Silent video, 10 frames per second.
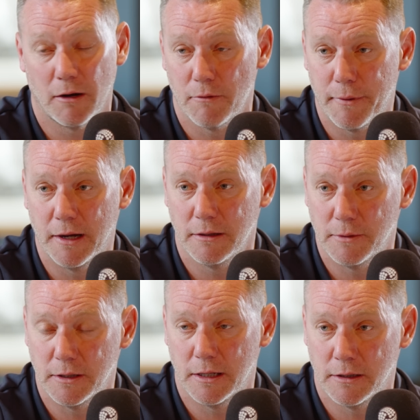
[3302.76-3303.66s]
I'll repay them
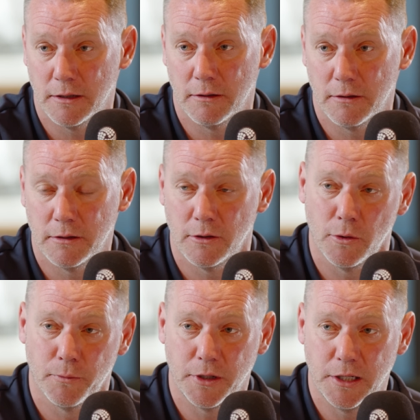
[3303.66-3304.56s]
in the
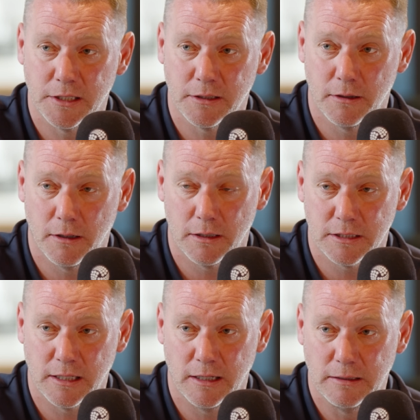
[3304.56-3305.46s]
number of years I'll
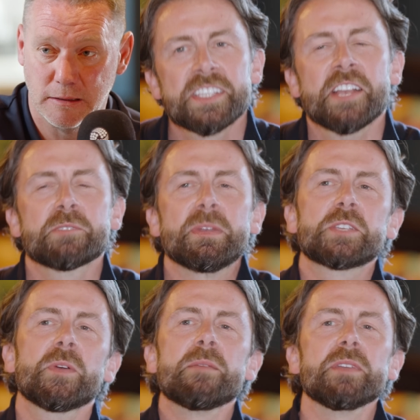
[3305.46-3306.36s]
stay. Sounds a bit
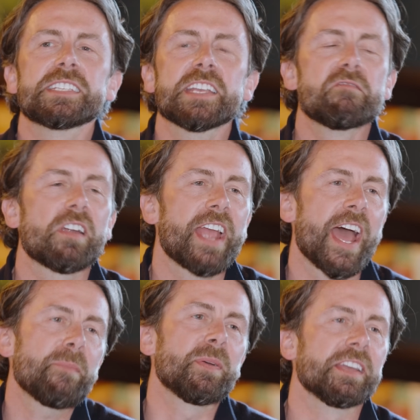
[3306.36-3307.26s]
twee, but you seem very
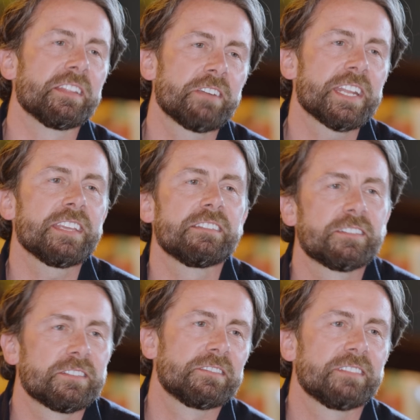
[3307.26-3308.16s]
happy. Are there
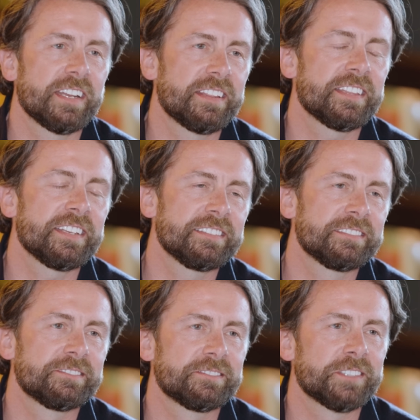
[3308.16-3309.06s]

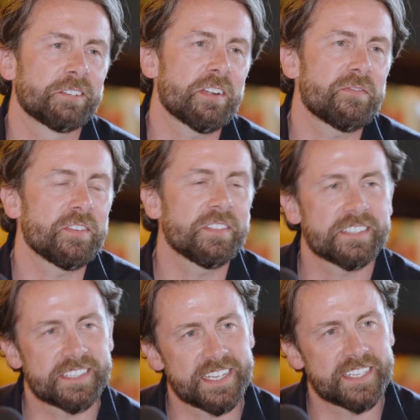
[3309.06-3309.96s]
anything regretful
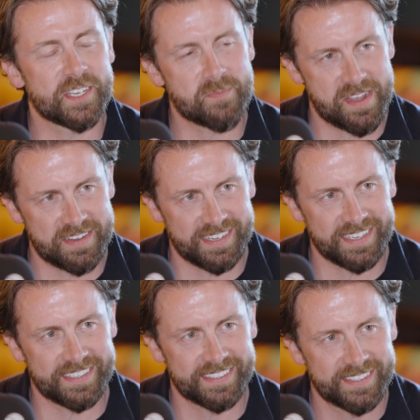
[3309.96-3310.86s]
that sticks in your mind? Any